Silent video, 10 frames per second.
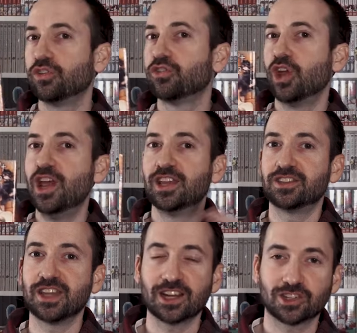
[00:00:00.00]
this,
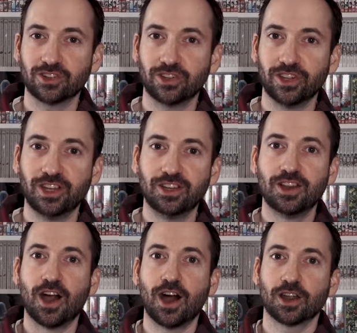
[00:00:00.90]
it's actually
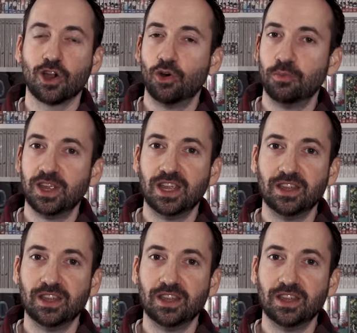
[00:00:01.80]
not Komi